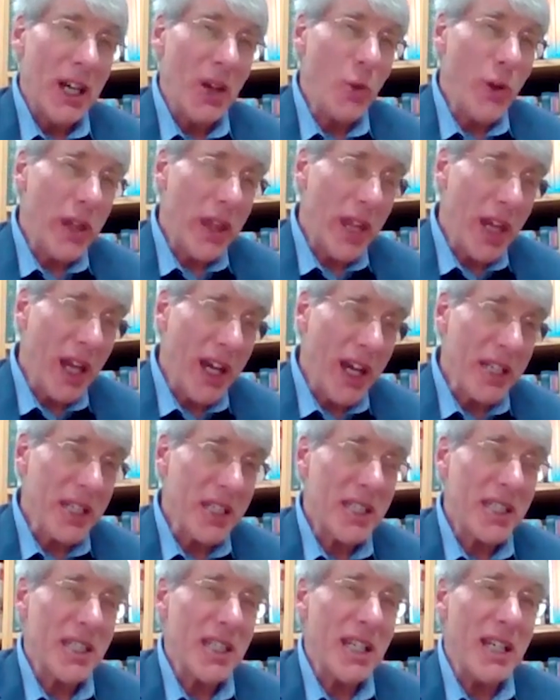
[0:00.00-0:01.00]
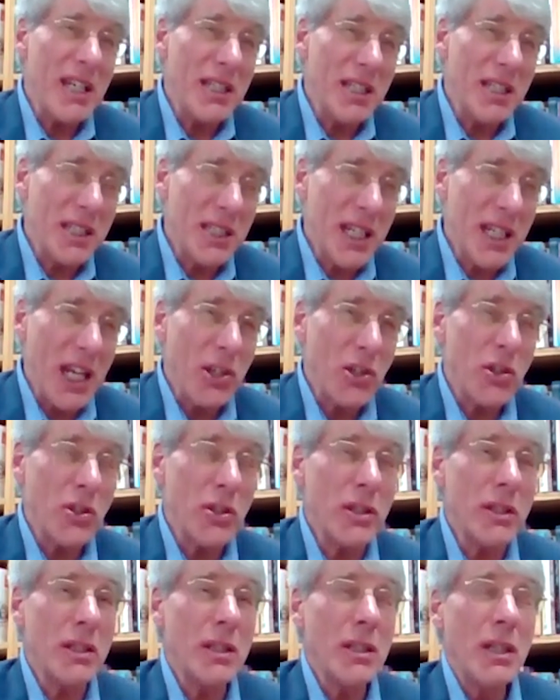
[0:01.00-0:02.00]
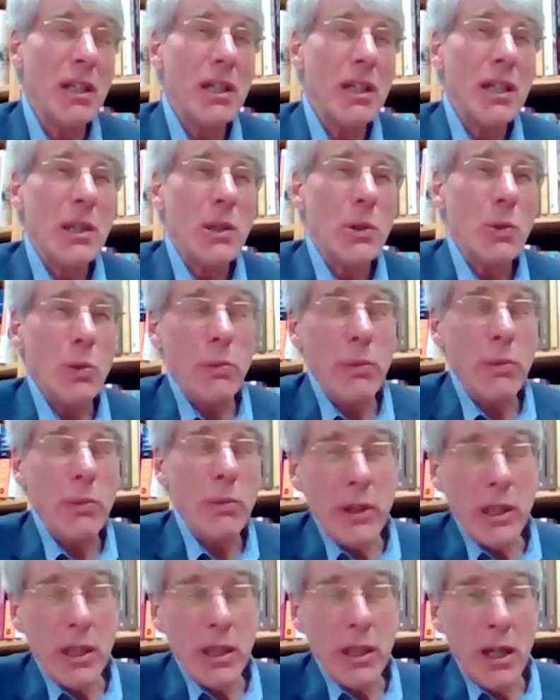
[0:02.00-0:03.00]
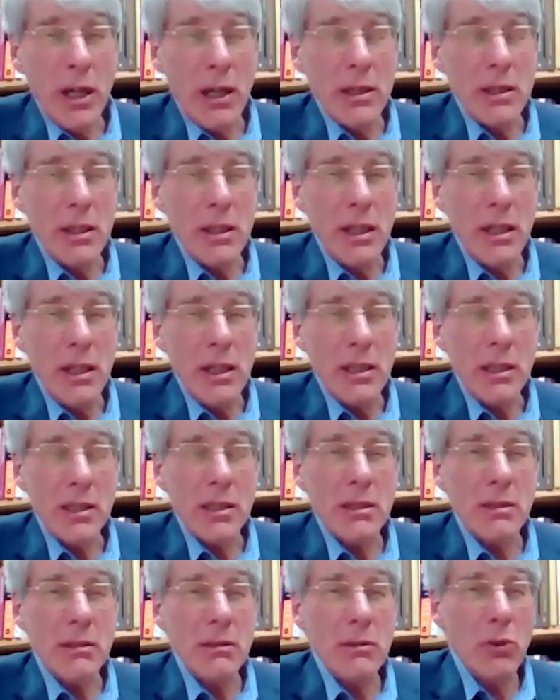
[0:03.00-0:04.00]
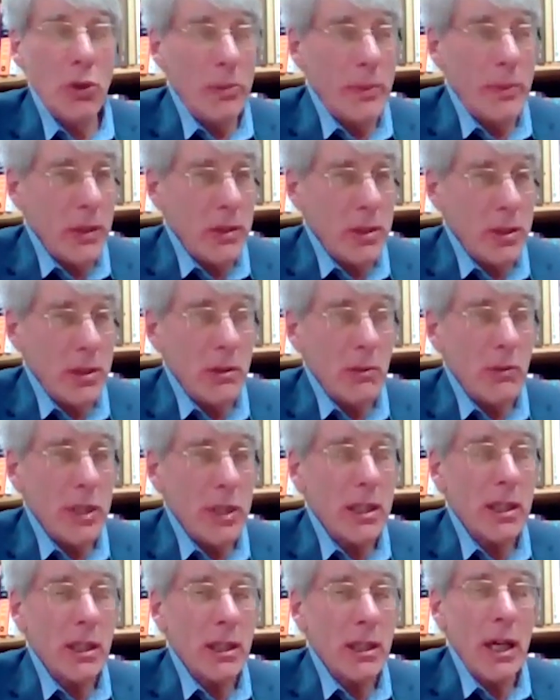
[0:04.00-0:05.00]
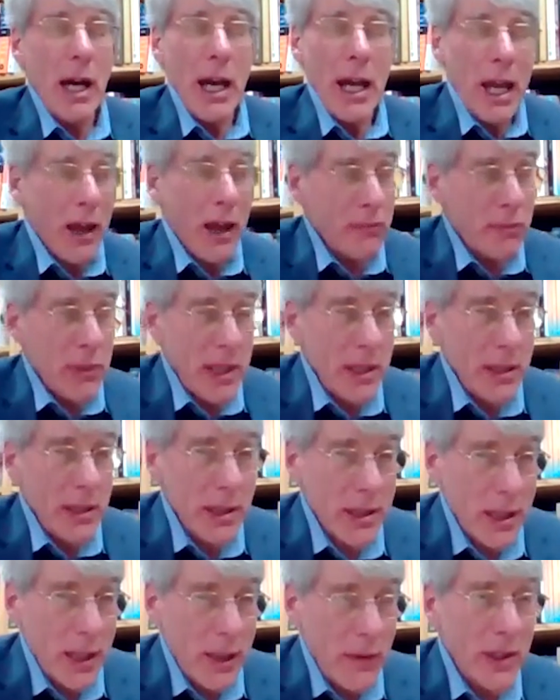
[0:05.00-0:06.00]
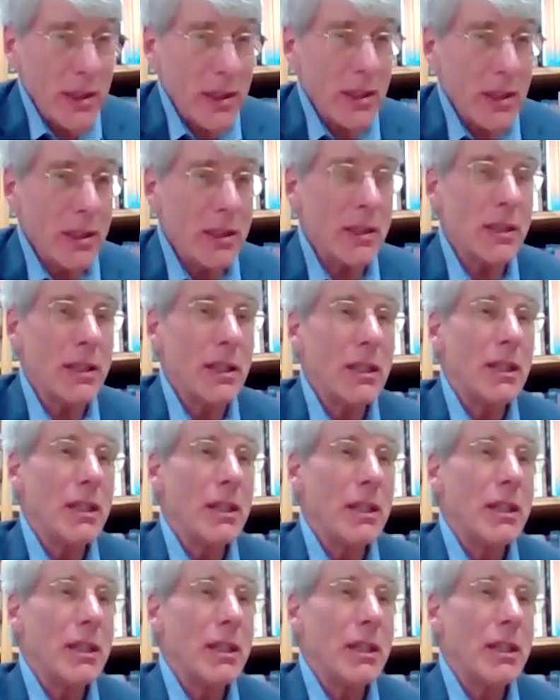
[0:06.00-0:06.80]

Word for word: Now, with us, intercession will be regarded as almost de rigueur. I have been to services